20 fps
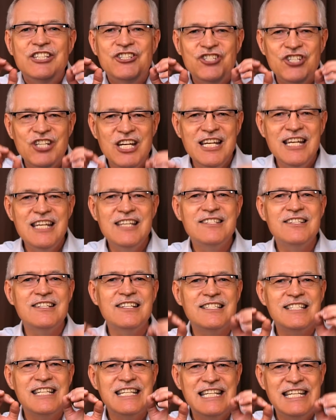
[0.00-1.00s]

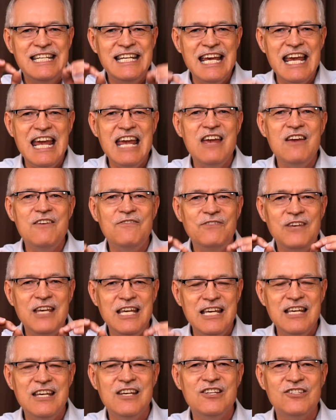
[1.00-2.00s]
Jesus gave
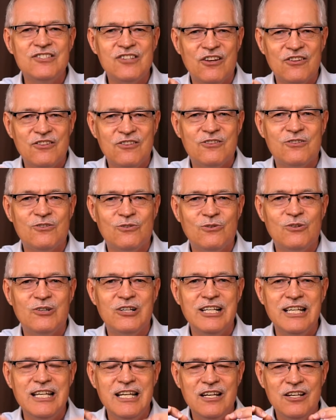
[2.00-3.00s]
his
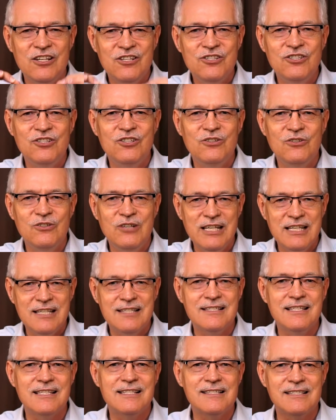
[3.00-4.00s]
authority to
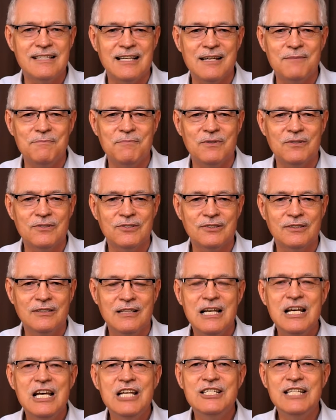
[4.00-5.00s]
his disciples
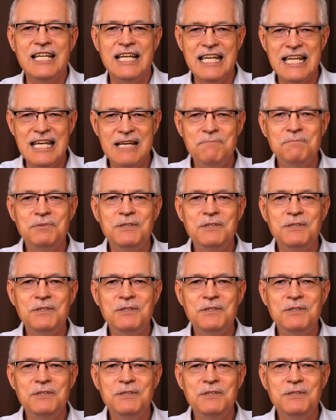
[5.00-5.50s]
to